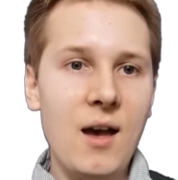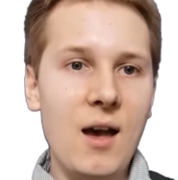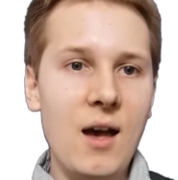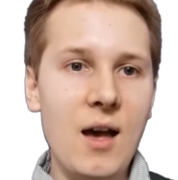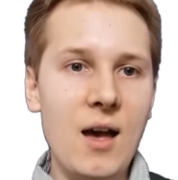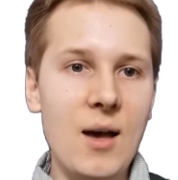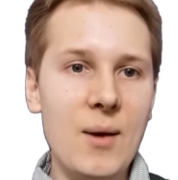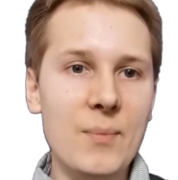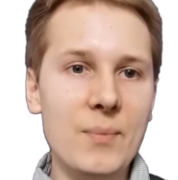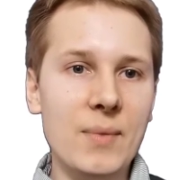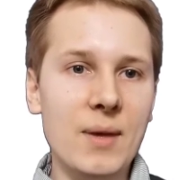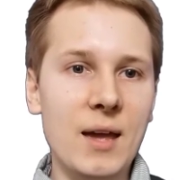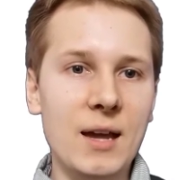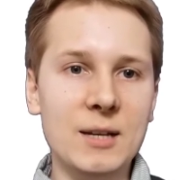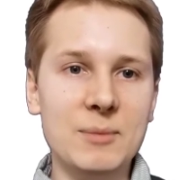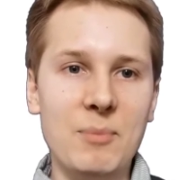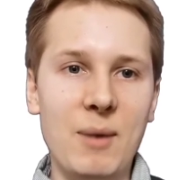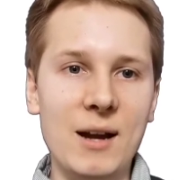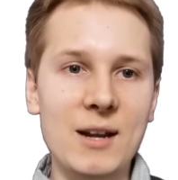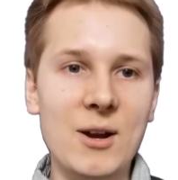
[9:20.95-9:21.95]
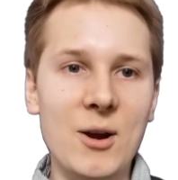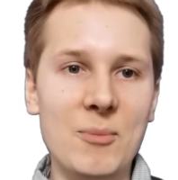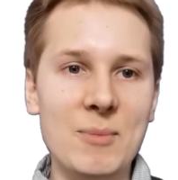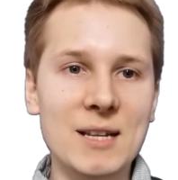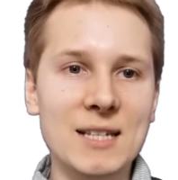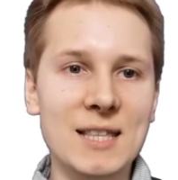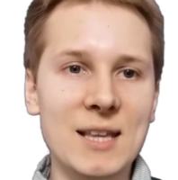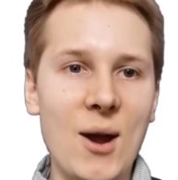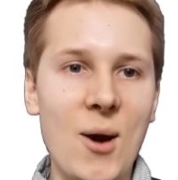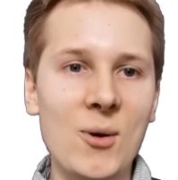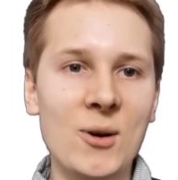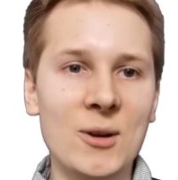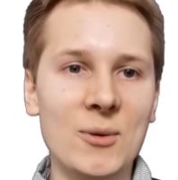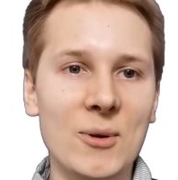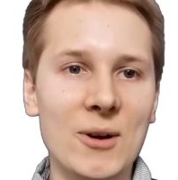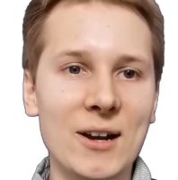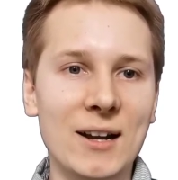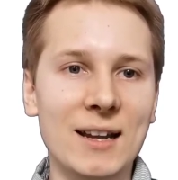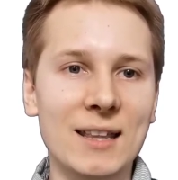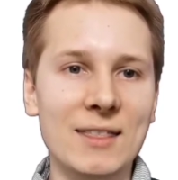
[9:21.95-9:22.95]
By no means the only
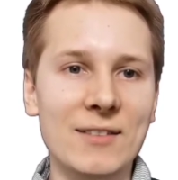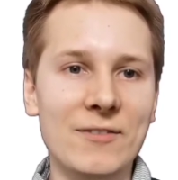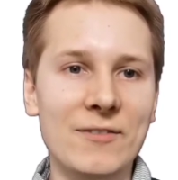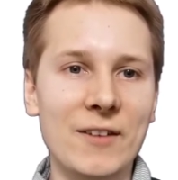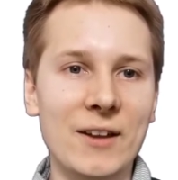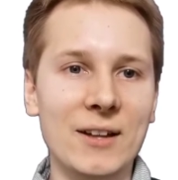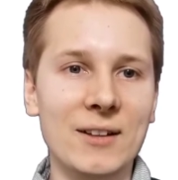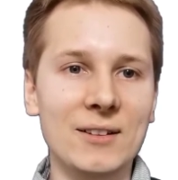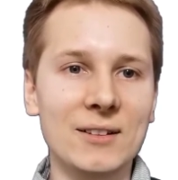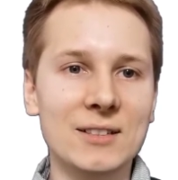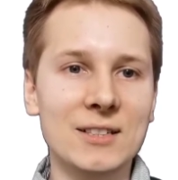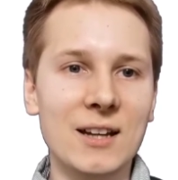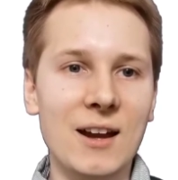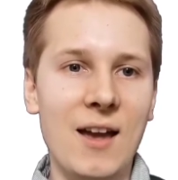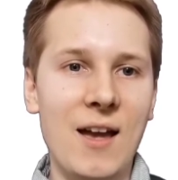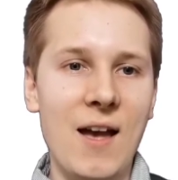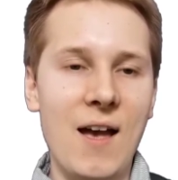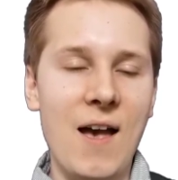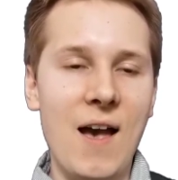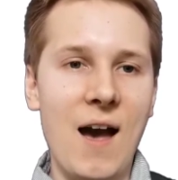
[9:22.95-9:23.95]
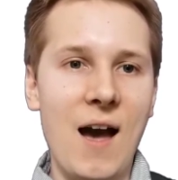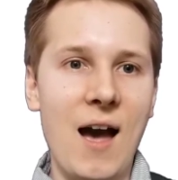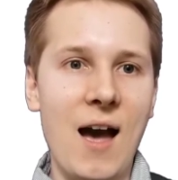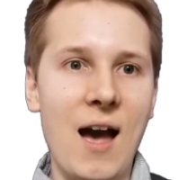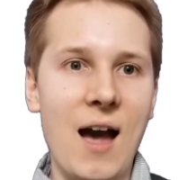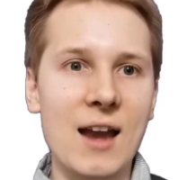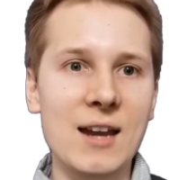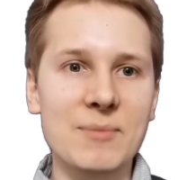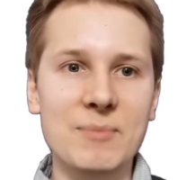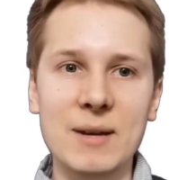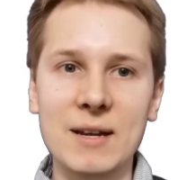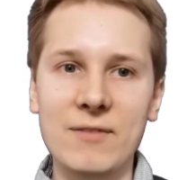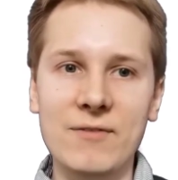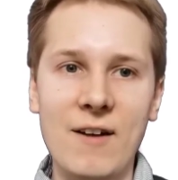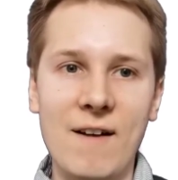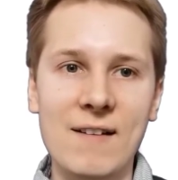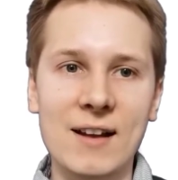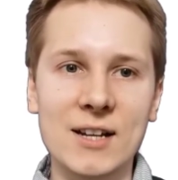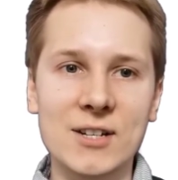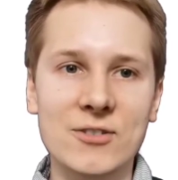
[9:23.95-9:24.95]
work in the field. I'd be
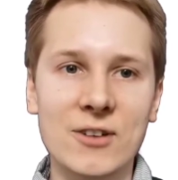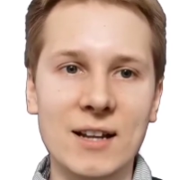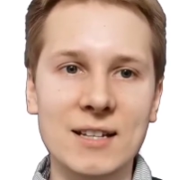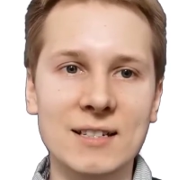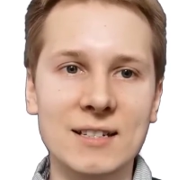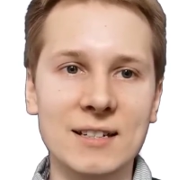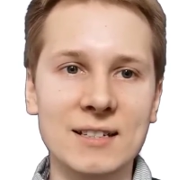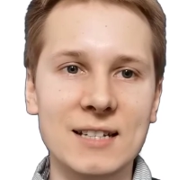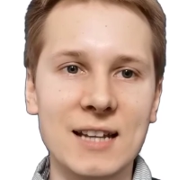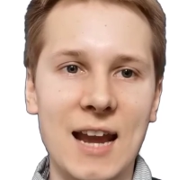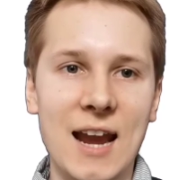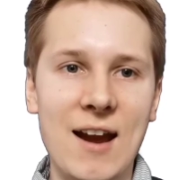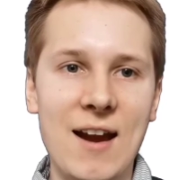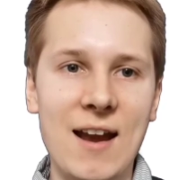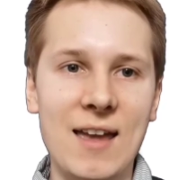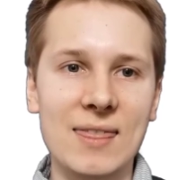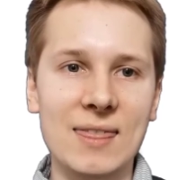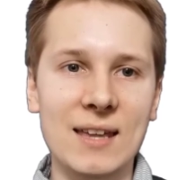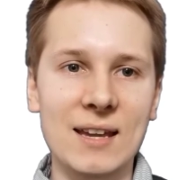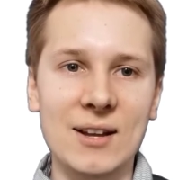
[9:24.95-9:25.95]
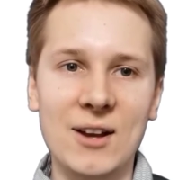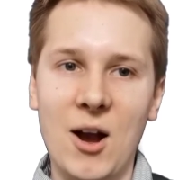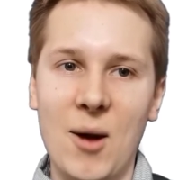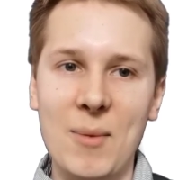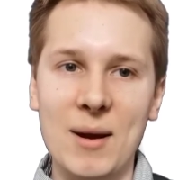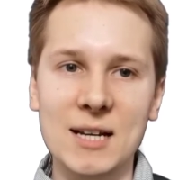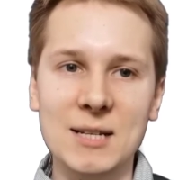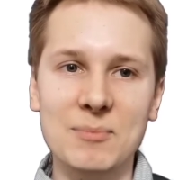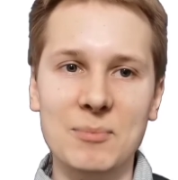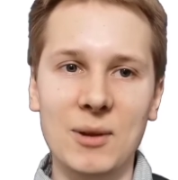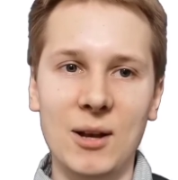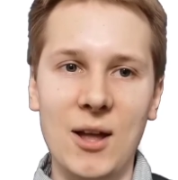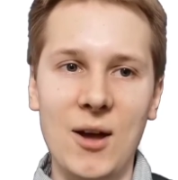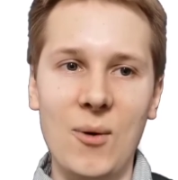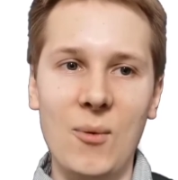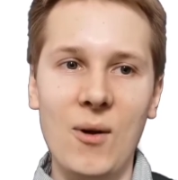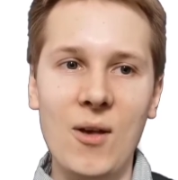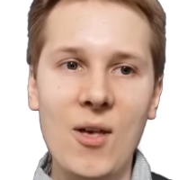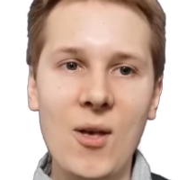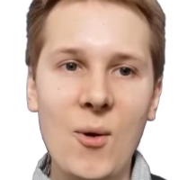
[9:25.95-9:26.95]
very interested to hear in the comments
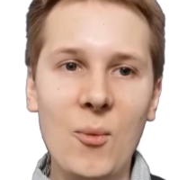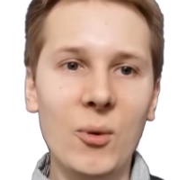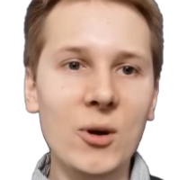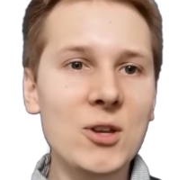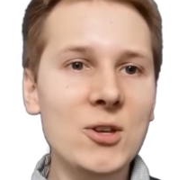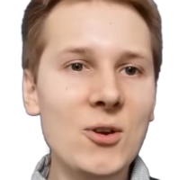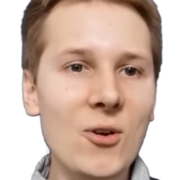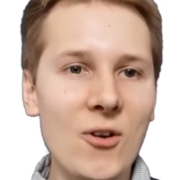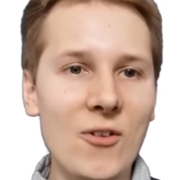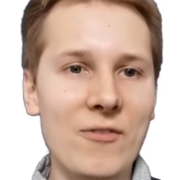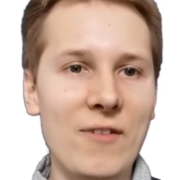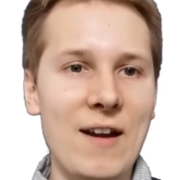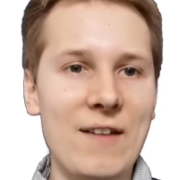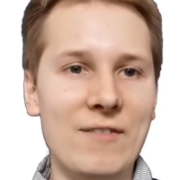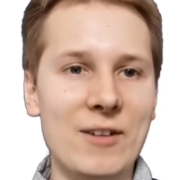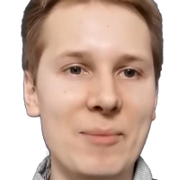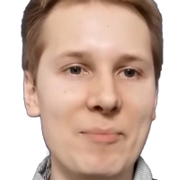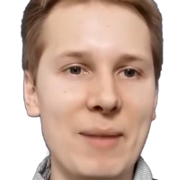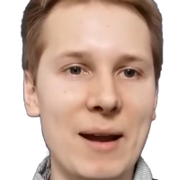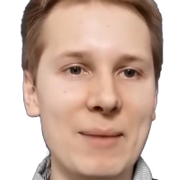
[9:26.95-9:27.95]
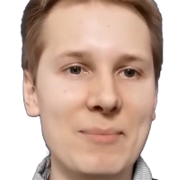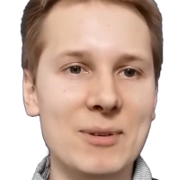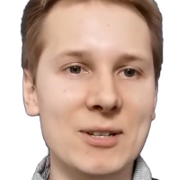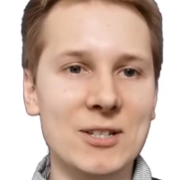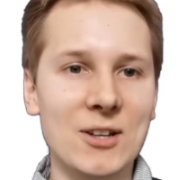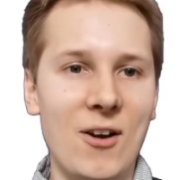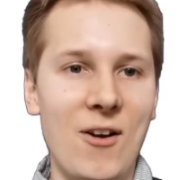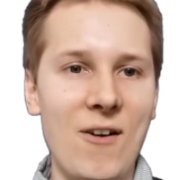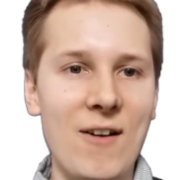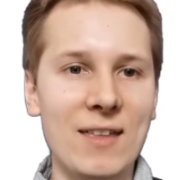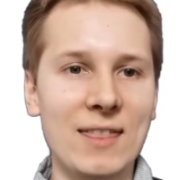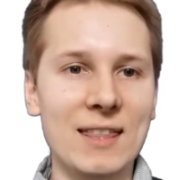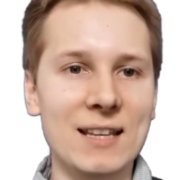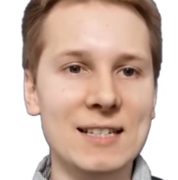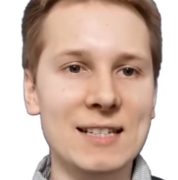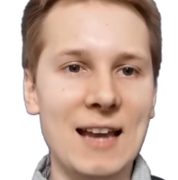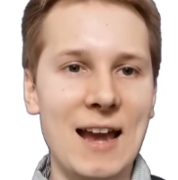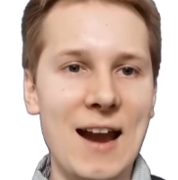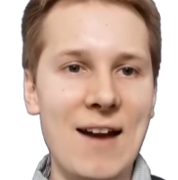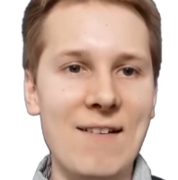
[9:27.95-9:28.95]
below what your favorite papers are in
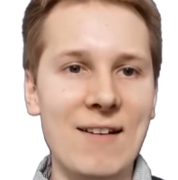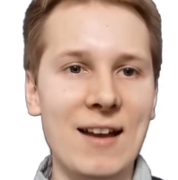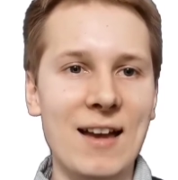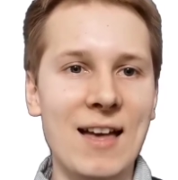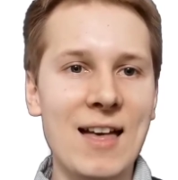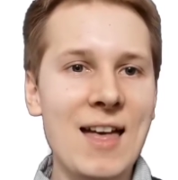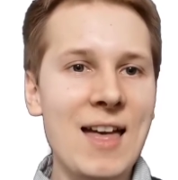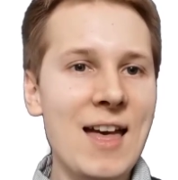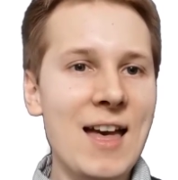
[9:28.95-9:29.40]
this area.